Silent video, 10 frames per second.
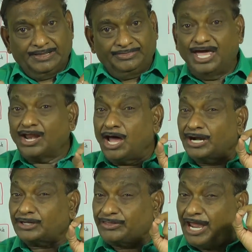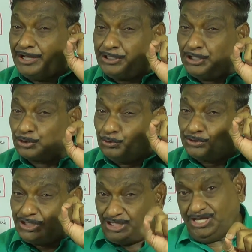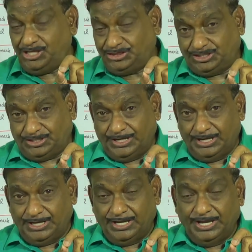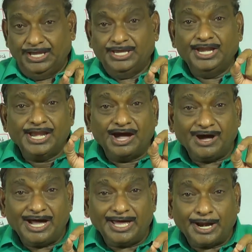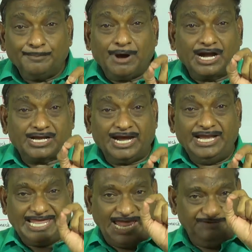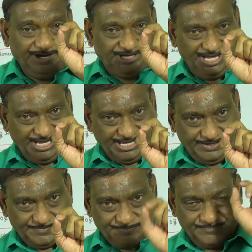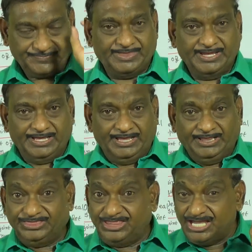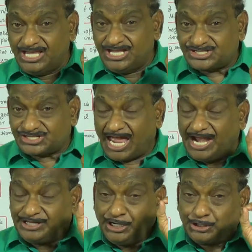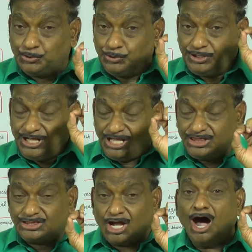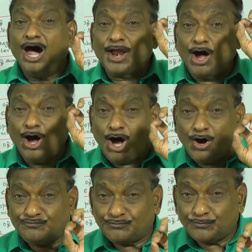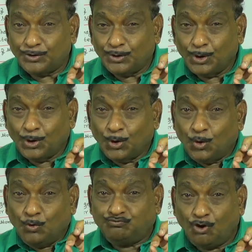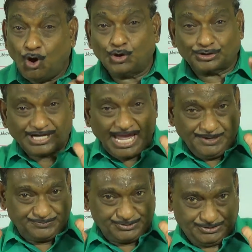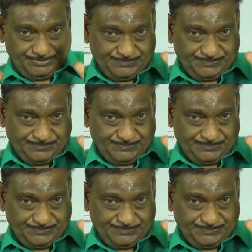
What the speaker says: there are 32 teeth in our buccal cavity. These 32 teeth are of 4 types.